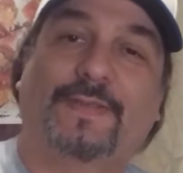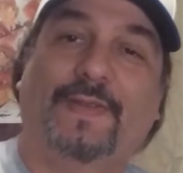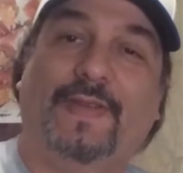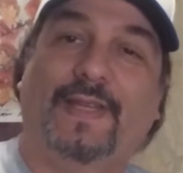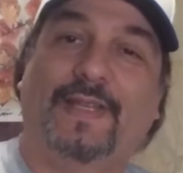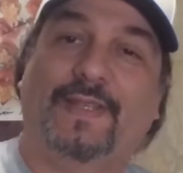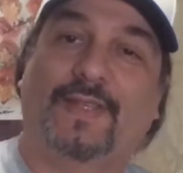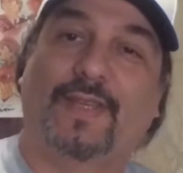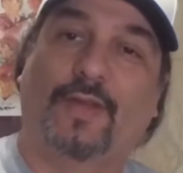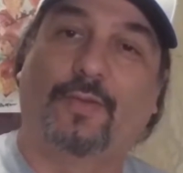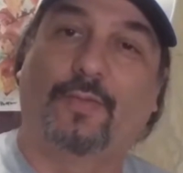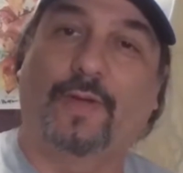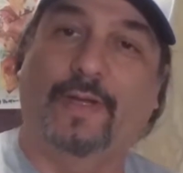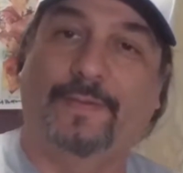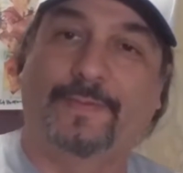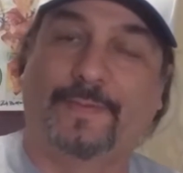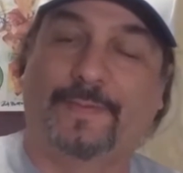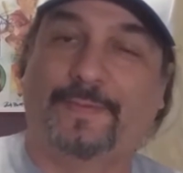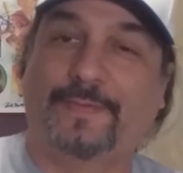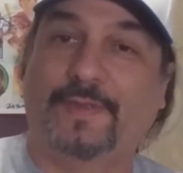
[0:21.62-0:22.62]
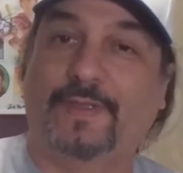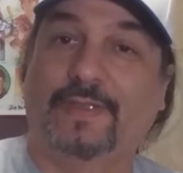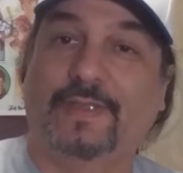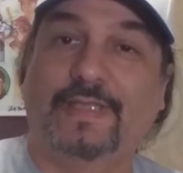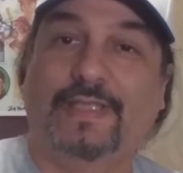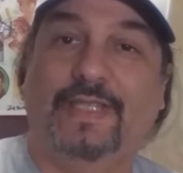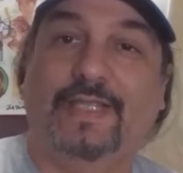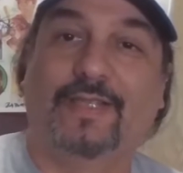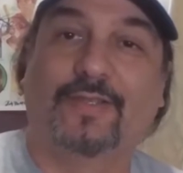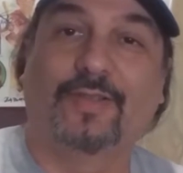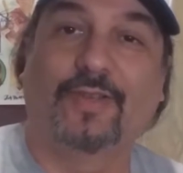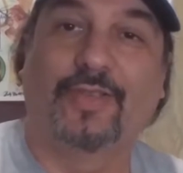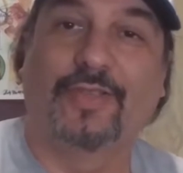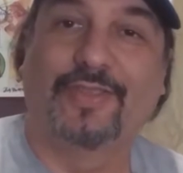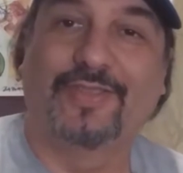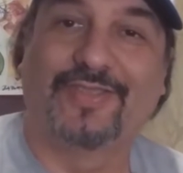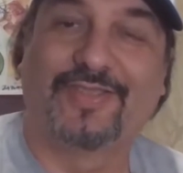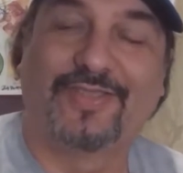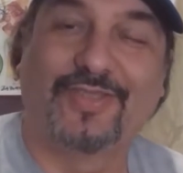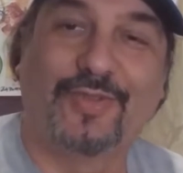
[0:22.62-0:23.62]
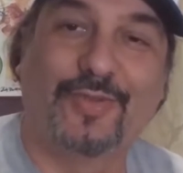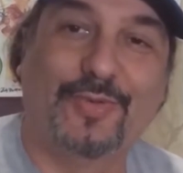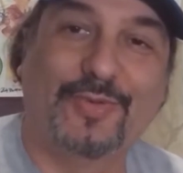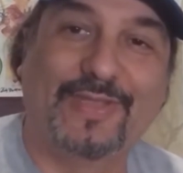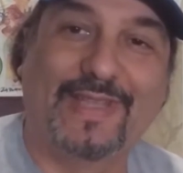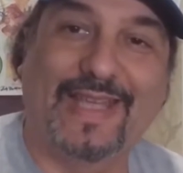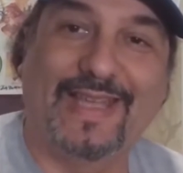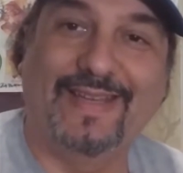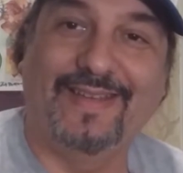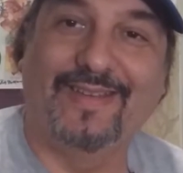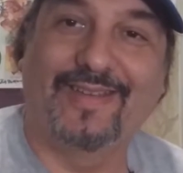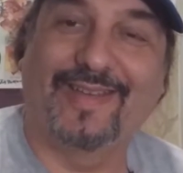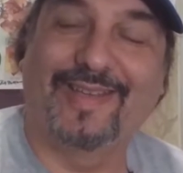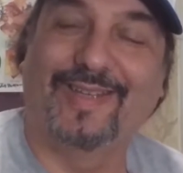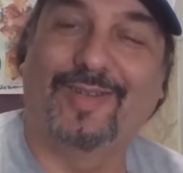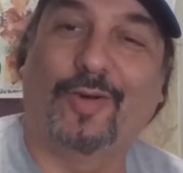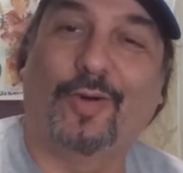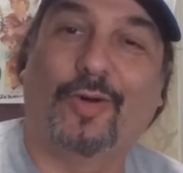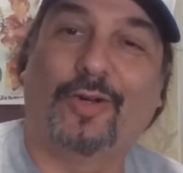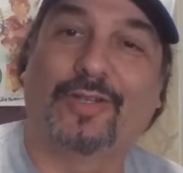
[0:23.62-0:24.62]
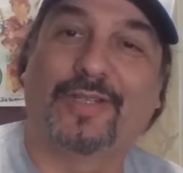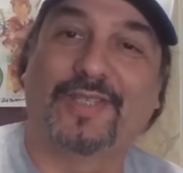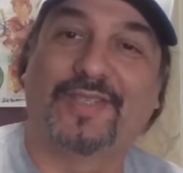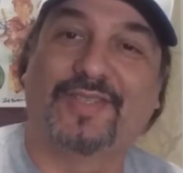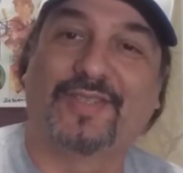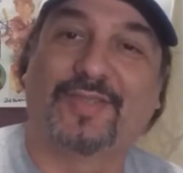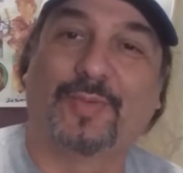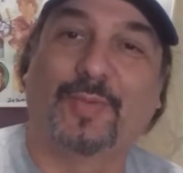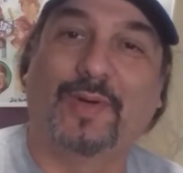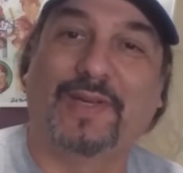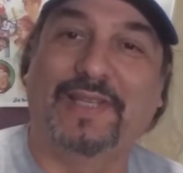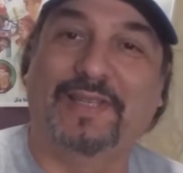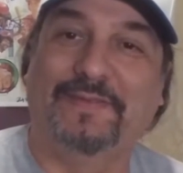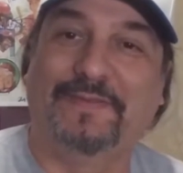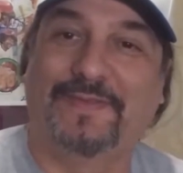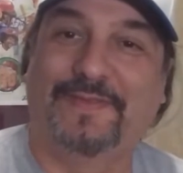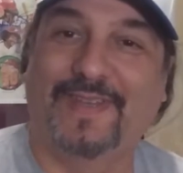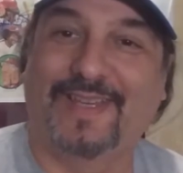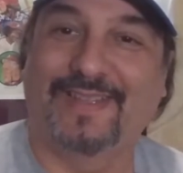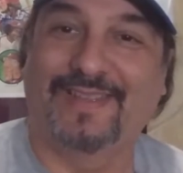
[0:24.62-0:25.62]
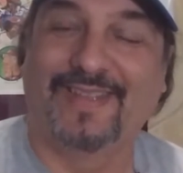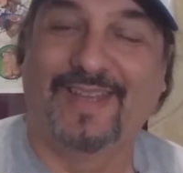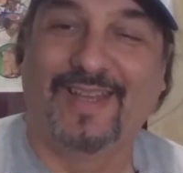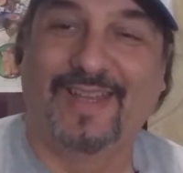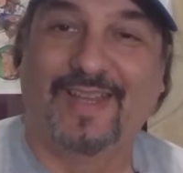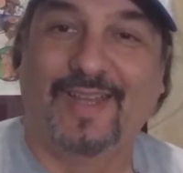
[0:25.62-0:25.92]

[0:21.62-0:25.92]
fans? Ray from Philly here on this Tuesday night, August 25th.